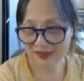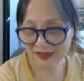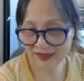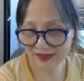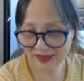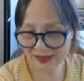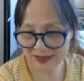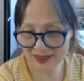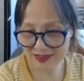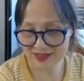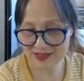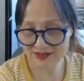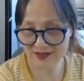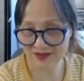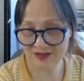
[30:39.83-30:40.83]

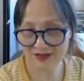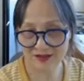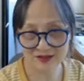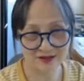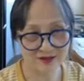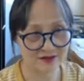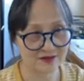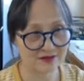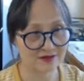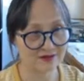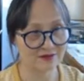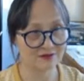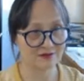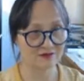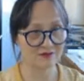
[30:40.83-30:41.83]
is
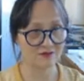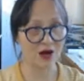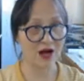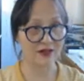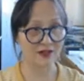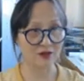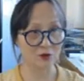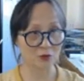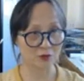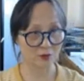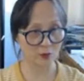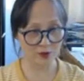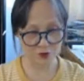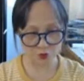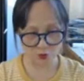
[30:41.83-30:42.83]

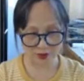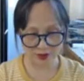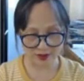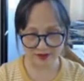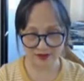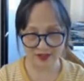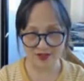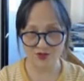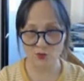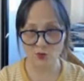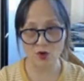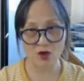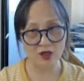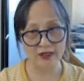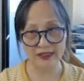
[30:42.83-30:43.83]
running, which one is
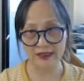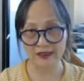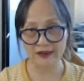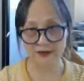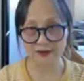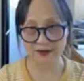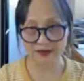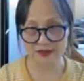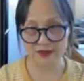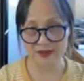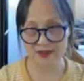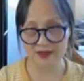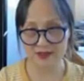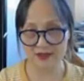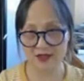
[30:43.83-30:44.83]
walking.
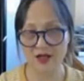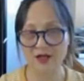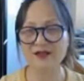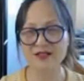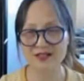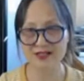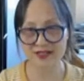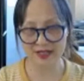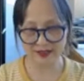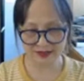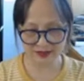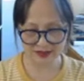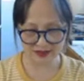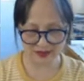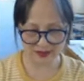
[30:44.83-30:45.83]
Just to understand
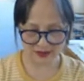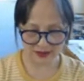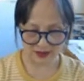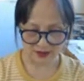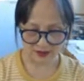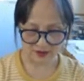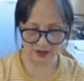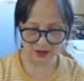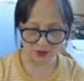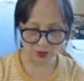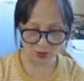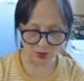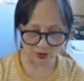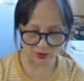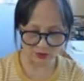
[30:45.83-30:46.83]
the
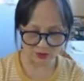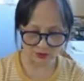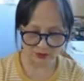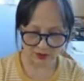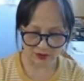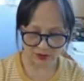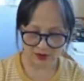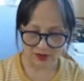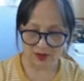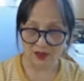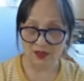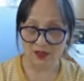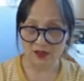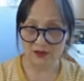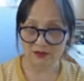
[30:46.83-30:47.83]
role,
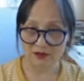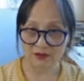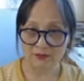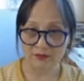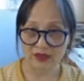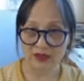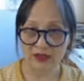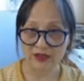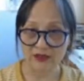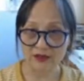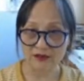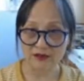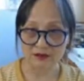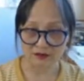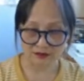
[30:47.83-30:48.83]
the
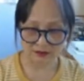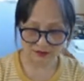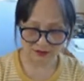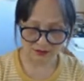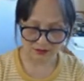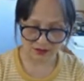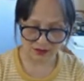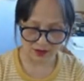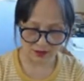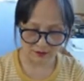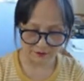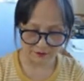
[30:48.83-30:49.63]
meaning of